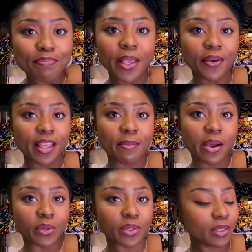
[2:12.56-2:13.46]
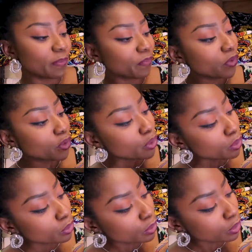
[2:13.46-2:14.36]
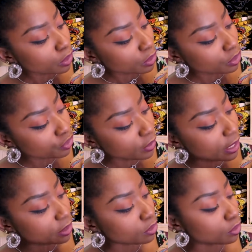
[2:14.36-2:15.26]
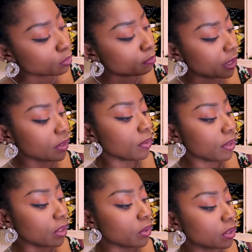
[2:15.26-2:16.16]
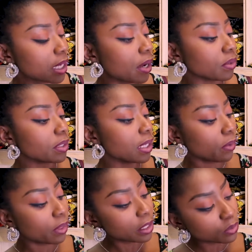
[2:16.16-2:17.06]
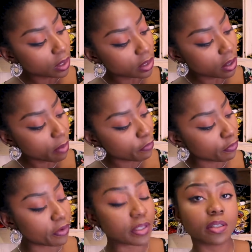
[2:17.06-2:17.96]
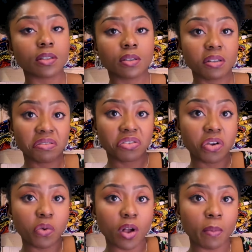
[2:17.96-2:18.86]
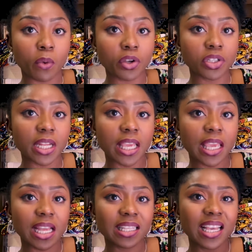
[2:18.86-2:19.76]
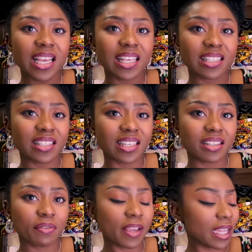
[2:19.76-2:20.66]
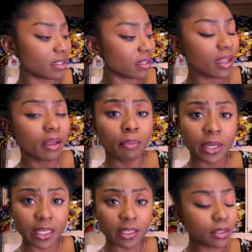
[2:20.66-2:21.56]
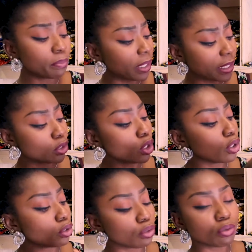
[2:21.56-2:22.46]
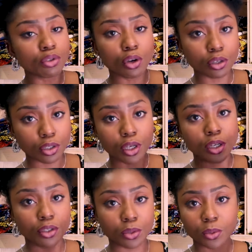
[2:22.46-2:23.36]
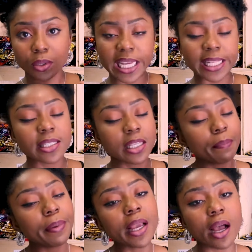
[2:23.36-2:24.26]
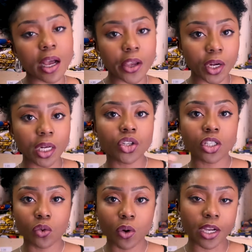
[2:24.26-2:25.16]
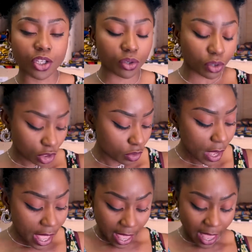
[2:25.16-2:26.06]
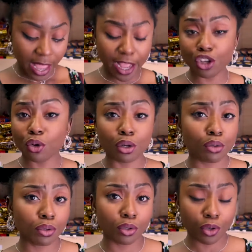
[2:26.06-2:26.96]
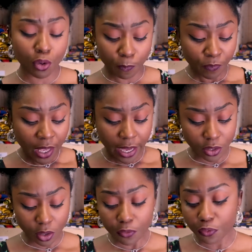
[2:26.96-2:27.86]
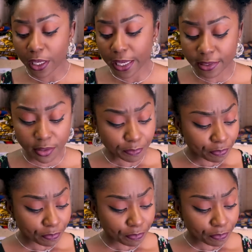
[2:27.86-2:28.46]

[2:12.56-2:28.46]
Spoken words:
peel them out. Do not try to peel those out. Now this one is coming, for instance, it's going well, but what you then get is this effect. Please do not do that. Simply iron it just the way I showed you, and you are good to go. And don't forget,